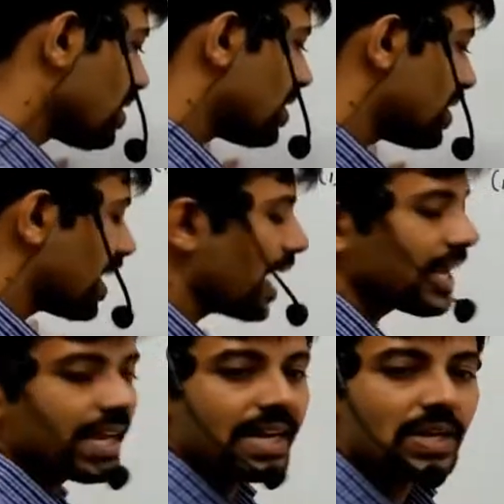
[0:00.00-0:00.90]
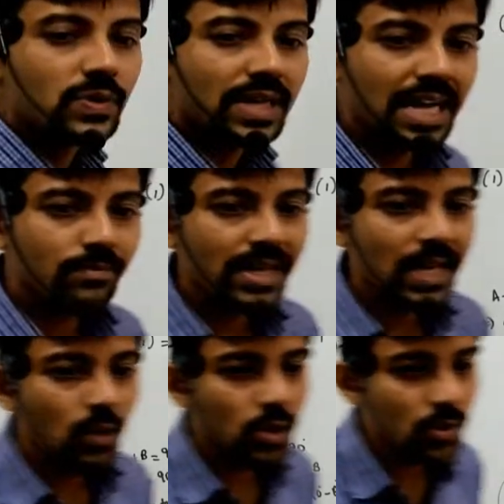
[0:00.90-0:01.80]
Tan E into tan B
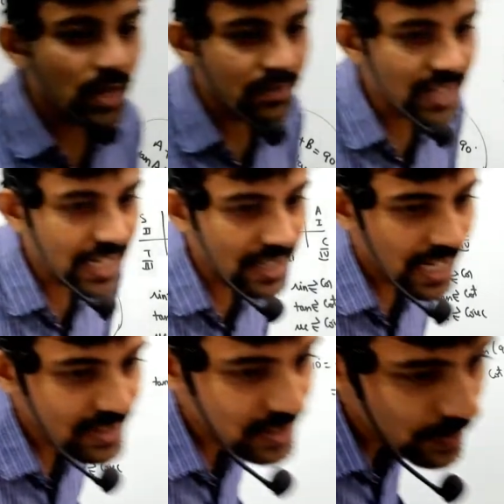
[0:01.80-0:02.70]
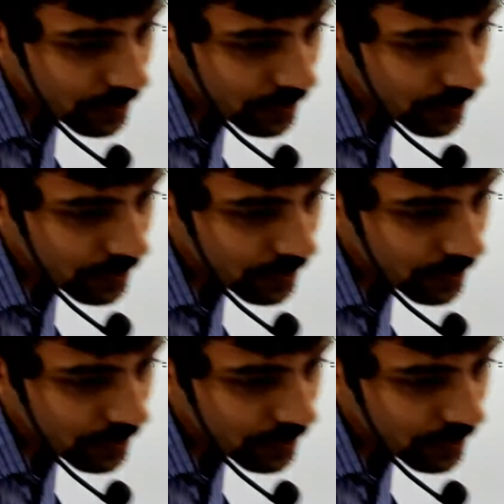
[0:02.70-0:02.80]
equal to 1. We get the answer.